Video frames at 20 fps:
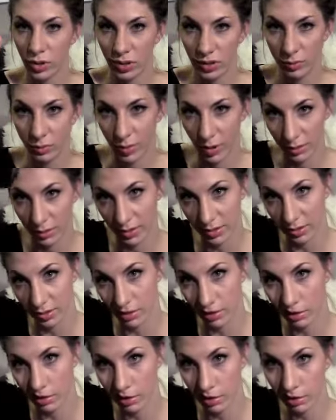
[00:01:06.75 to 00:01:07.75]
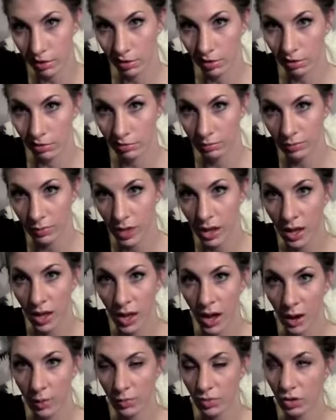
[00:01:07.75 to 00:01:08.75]
You can probably see the hair.
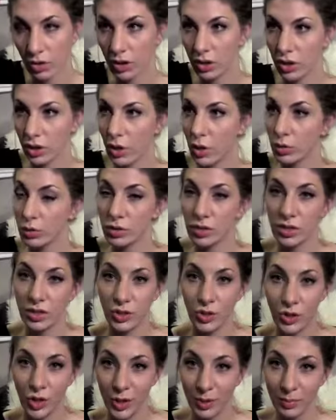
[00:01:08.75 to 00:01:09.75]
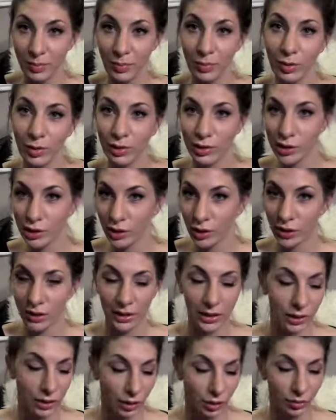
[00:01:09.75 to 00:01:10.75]
I'm starting to go to the gym, which
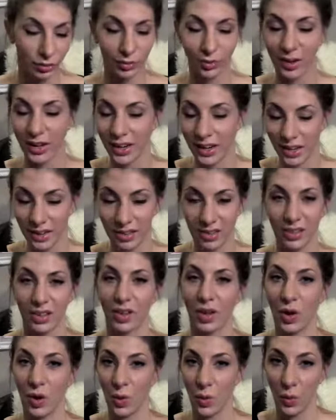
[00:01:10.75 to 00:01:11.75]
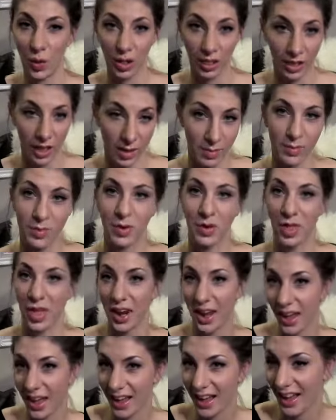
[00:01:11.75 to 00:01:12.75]
girlfriend needs to go a lot more
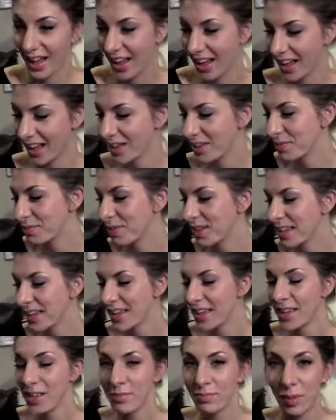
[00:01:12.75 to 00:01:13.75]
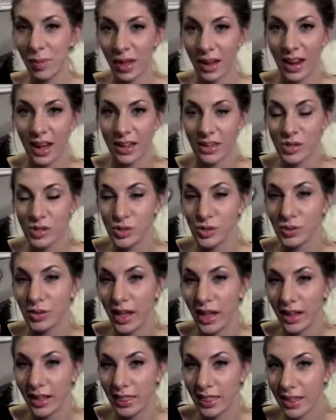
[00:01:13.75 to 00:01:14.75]
than I am, but I do
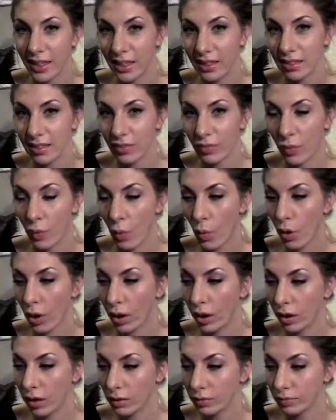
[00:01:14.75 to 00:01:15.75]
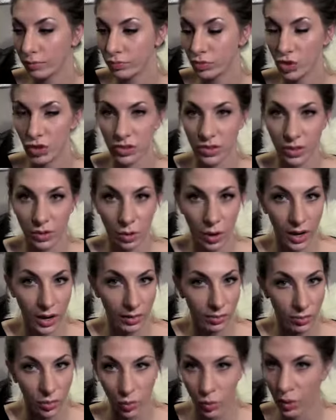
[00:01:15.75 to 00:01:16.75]
like this for just a
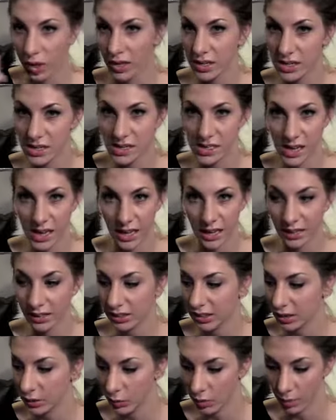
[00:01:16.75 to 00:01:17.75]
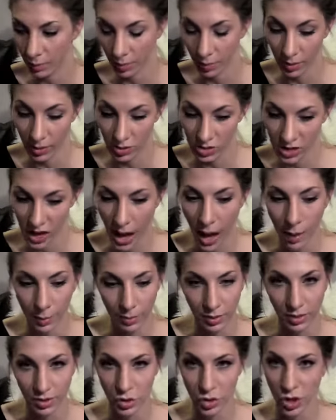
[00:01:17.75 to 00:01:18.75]
kind of quick detangling when I'm about to
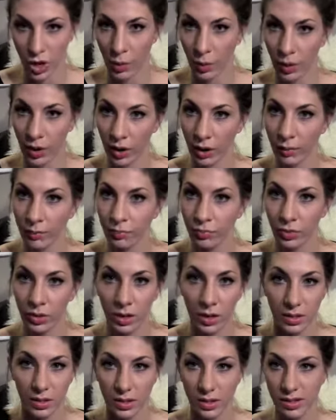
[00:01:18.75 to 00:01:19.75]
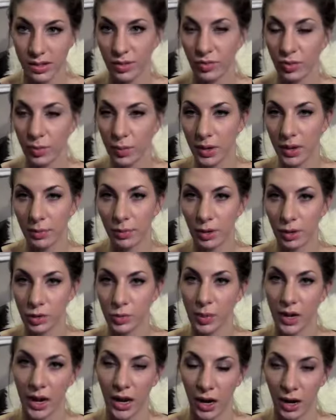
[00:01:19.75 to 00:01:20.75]
hop in the shower. It's easier for me to
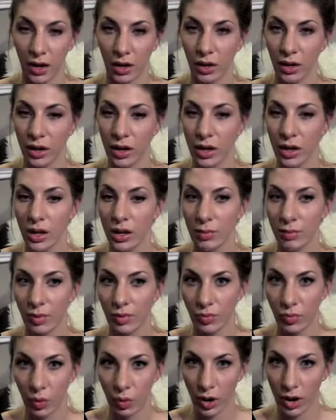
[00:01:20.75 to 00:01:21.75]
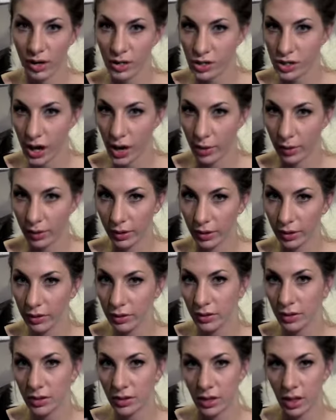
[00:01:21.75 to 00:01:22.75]
brush my hair before I shower
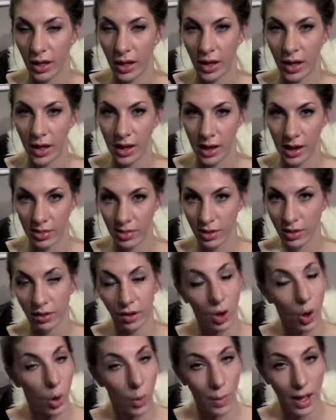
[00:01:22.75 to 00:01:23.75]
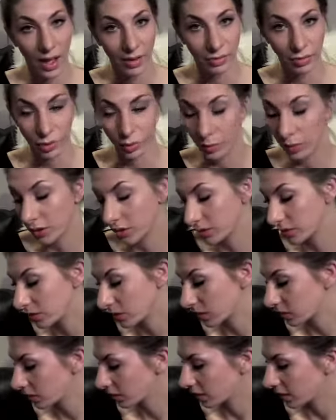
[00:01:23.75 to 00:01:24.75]
and then comb
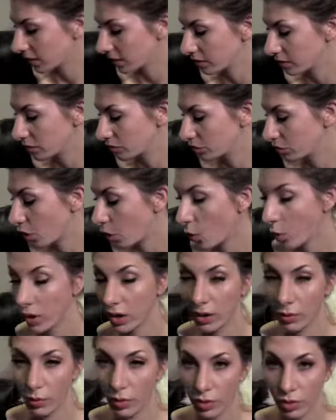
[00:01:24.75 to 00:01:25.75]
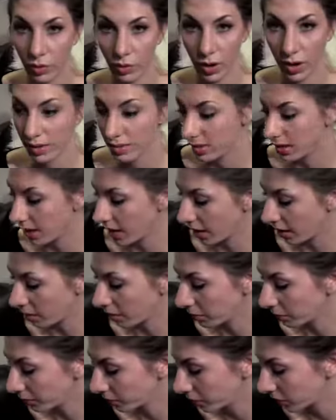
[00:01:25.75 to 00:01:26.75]
afterwards than going in with crazy
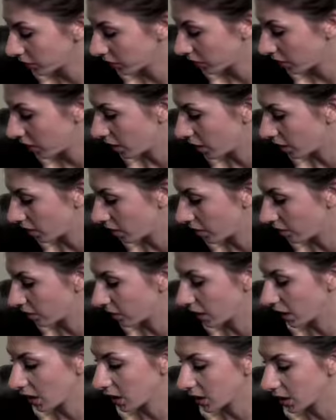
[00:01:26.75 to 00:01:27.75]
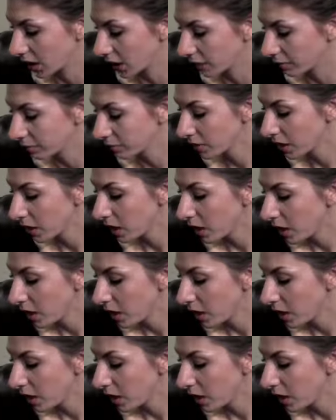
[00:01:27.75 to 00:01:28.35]
hair. It'll never get clean.